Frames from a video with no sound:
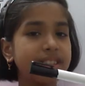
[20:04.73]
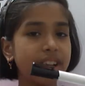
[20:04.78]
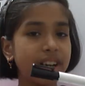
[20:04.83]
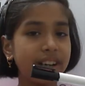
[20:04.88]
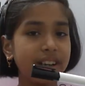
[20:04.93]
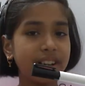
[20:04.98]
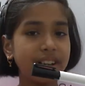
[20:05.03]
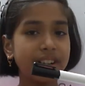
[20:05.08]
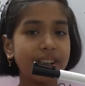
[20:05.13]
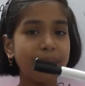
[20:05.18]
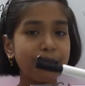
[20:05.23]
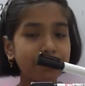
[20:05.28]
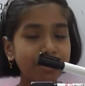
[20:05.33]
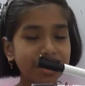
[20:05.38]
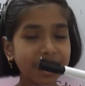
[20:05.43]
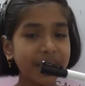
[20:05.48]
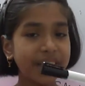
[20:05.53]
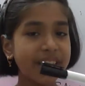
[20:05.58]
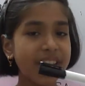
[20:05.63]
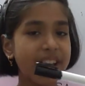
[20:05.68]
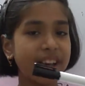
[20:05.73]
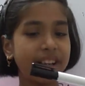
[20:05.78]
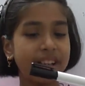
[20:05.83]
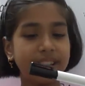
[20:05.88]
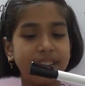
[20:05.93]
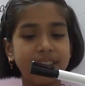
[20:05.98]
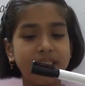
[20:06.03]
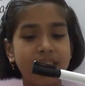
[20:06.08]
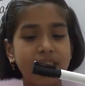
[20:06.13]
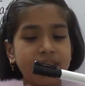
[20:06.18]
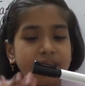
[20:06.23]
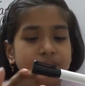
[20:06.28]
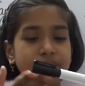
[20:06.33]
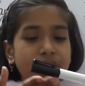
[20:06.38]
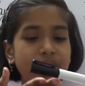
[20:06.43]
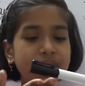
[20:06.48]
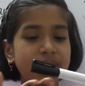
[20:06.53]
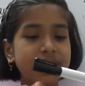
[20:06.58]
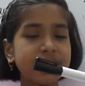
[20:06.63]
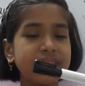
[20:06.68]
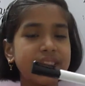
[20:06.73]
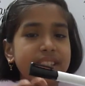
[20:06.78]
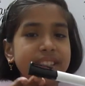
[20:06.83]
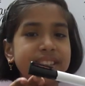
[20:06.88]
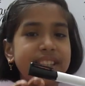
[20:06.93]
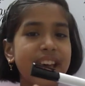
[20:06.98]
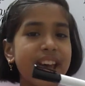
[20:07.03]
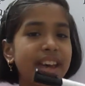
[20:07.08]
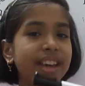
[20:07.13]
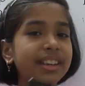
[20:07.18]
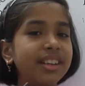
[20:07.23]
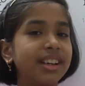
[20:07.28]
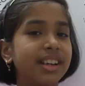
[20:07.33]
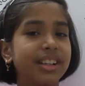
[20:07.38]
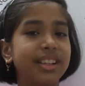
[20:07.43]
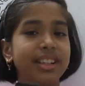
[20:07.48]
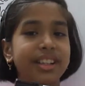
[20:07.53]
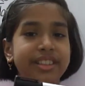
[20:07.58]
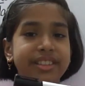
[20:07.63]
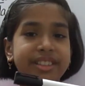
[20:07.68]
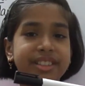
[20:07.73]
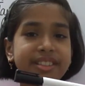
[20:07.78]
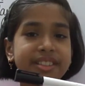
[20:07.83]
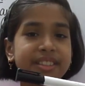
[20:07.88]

a complete angle. So what is this angle is?